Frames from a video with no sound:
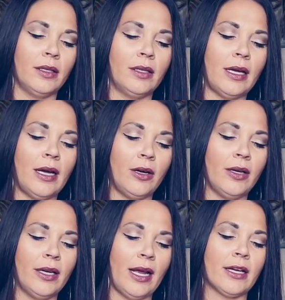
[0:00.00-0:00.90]
Now,
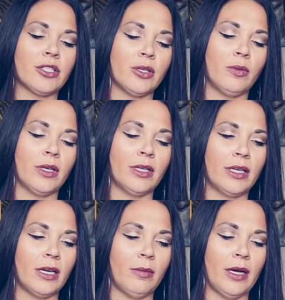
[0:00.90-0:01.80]
it actually wanted to
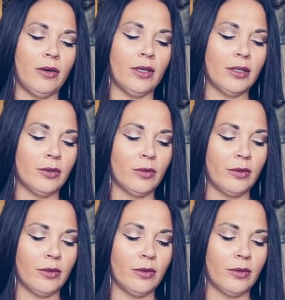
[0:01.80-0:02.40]
come out in the